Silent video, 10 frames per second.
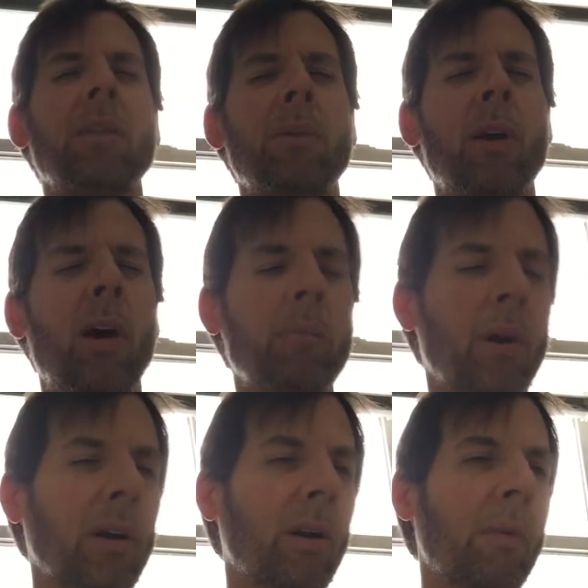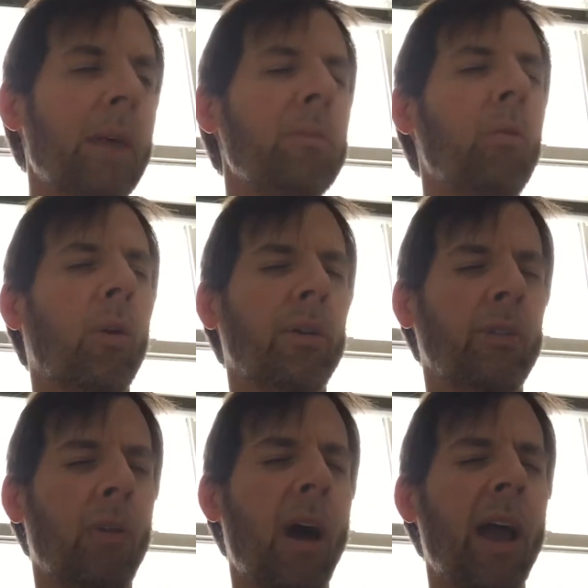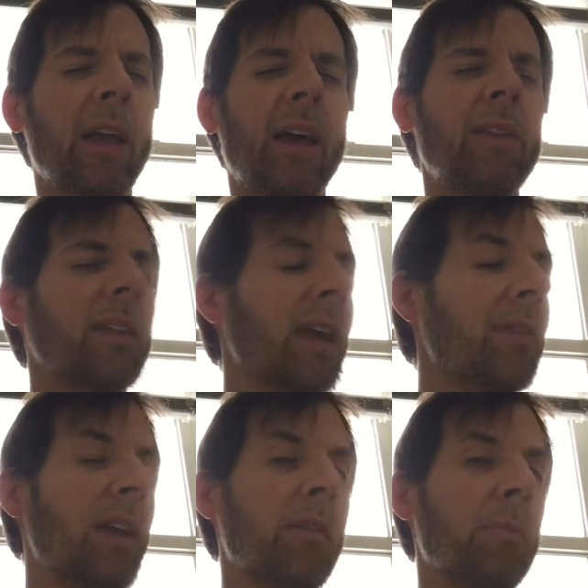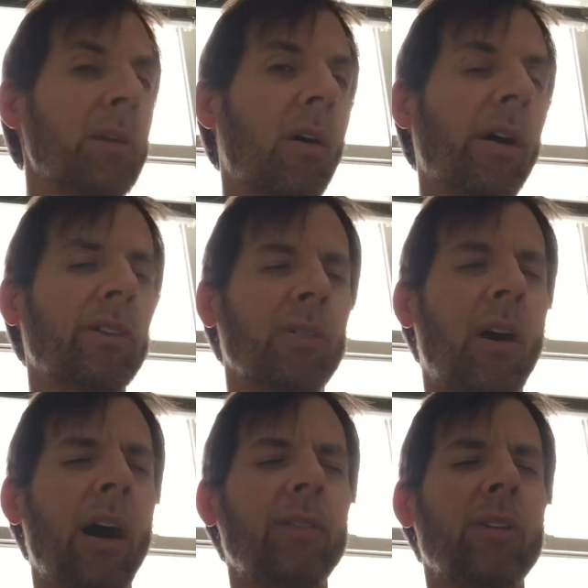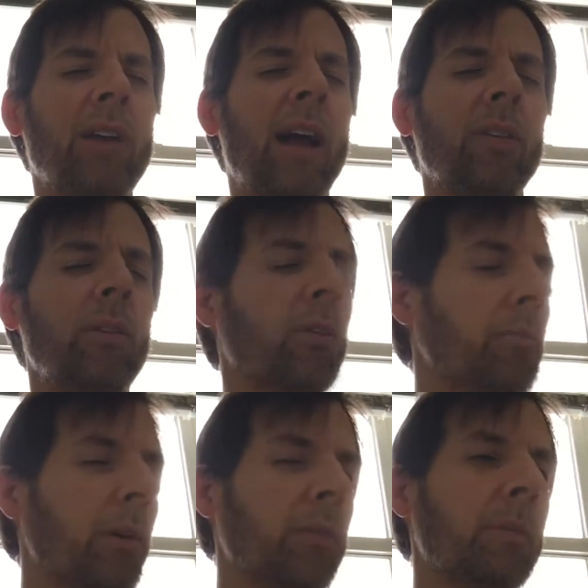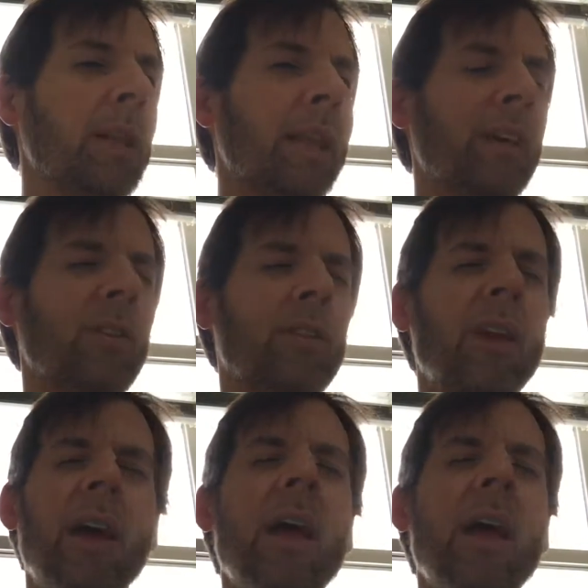The Beyond Burger might be worth trying. I think they even have a Beyond Sausage out too. It's supposed to be delicious.